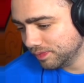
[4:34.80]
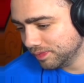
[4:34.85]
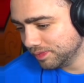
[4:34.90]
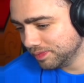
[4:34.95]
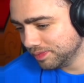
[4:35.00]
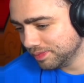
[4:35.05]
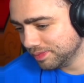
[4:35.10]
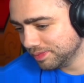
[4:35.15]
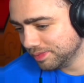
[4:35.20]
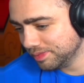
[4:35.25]

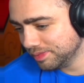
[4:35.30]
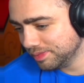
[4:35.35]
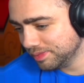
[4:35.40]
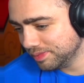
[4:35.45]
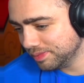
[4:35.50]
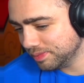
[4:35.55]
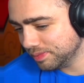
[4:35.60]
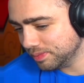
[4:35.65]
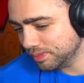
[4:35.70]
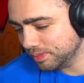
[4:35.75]

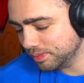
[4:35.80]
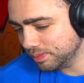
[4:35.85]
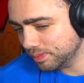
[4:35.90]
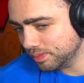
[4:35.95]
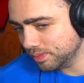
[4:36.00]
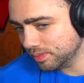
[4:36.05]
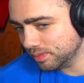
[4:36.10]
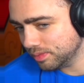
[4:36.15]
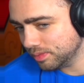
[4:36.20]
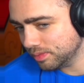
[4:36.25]

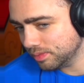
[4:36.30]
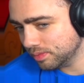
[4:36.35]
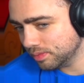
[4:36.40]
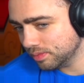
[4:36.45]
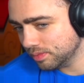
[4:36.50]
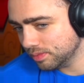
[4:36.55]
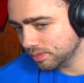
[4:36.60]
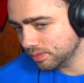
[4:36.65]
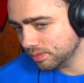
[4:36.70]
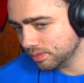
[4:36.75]

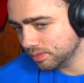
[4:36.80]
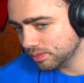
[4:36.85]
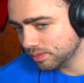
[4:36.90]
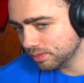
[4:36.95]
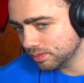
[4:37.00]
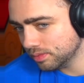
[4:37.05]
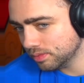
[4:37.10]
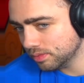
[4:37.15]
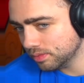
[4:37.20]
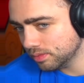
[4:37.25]

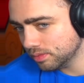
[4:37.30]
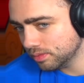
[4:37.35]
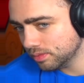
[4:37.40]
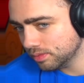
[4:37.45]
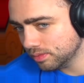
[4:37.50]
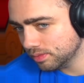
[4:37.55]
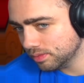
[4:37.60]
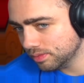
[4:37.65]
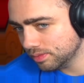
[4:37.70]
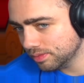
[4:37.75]

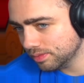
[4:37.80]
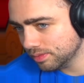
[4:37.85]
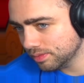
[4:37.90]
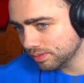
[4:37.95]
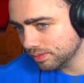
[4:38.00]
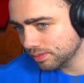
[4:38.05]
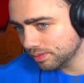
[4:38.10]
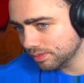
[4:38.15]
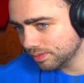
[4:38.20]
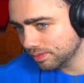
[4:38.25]

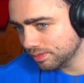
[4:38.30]
Nobody speaks.